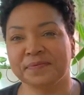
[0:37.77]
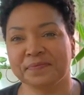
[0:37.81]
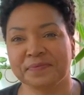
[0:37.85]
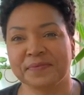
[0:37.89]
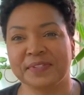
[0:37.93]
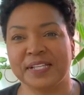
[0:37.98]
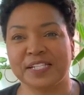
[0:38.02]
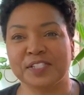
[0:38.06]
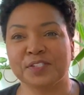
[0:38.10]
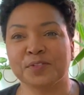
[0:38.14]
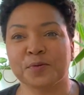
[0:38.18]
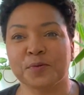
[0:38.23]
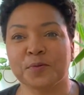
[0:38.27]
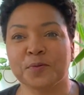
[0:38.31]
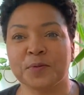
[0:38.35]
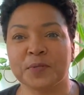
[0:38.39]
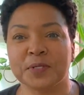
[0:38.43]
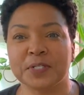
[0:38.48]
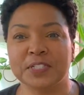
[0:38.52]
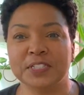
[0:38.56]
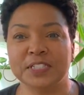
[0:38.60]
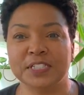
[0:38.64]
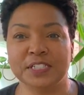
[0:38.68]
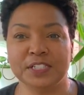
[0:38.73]
that's what we're
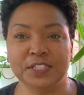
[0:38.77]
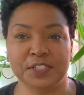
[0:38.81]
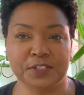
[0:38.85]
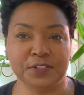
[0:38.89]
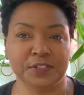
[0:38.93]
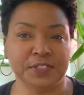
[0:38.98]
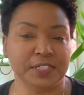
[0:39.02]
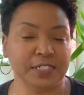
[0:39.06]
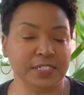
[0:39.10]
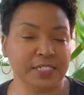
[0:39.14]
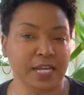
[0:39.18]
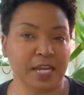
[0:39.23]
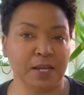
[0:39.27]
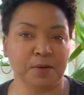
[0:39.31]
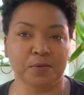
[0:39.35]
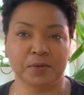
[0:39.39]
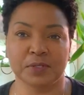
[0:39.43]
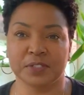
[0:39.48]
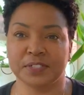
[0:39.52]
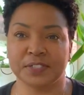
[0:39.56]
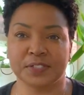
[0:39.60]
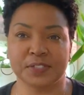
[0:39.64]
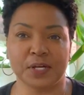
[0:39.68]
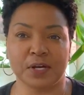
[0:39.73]
gonna do today. We're
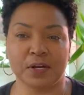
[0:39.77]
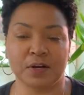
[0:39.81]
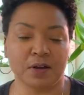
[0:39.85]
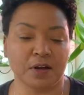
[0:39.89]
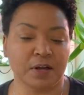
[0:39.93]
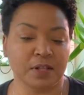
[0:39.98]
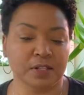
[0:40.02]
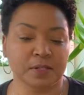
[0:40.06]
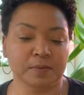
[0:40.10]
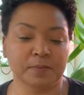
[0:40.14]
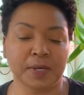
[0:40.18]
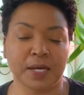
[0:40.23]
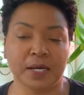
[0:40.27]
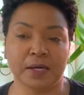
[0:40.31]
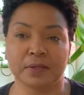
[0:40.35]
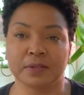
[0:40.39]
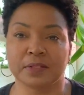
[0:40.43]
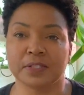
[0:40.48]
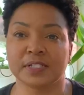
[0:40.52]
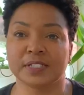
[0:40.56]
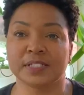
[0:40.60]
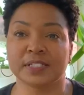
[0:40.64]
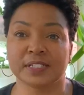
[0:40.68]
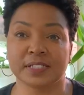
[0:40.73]
gonna talk all about
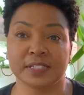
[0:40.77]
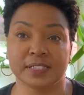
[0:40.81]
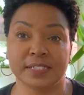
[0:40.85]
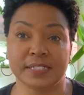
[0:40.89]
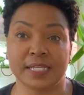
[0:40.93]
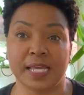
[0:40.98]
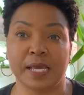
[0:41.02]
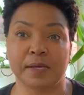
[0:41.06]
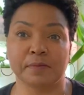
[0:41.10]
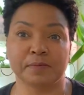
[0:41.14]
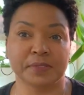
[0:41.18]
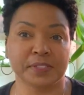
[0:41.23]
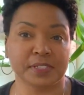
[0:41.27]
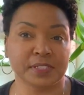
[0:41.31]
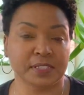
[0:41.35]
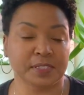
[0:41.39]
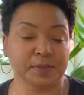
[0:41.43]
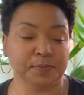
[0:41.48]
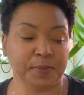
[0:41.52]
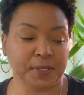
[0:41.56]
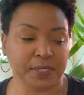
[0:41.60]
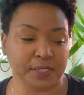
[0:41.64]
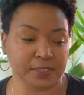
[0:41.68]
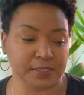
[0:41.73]
the
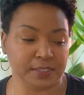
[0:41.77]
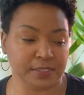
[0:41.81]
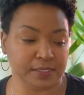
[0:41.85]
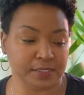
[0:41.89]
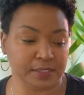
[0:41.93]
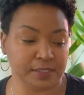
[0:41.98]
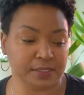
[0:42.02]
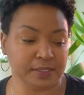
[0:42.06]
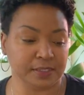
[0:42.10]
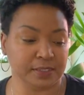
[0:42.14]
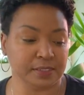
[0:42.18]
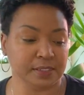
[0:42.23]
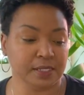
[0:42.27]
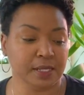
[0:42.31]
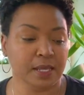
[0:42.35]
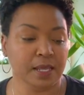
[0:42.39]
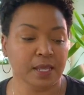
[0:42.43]
Scindapsus pictus.